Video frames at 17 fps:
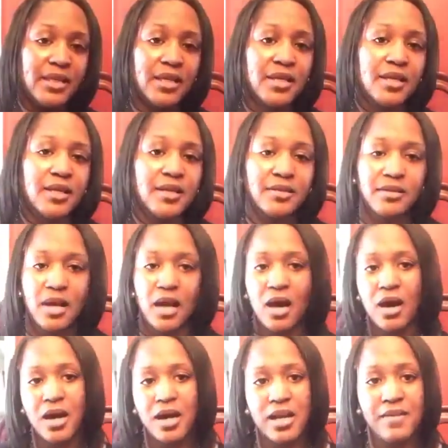the
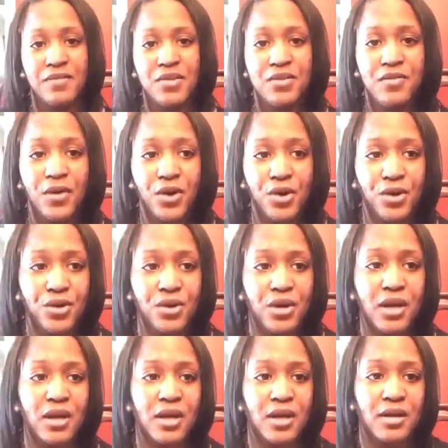heart if you've
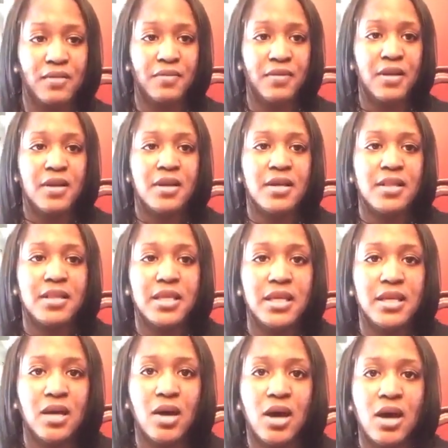heard of
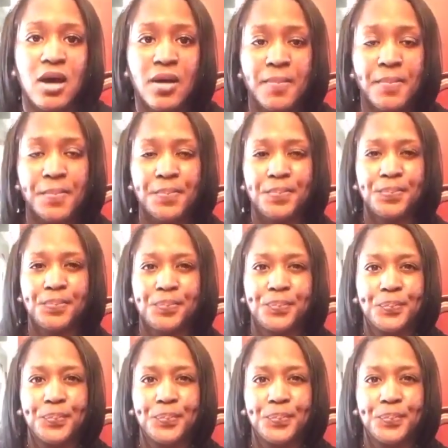the on-demand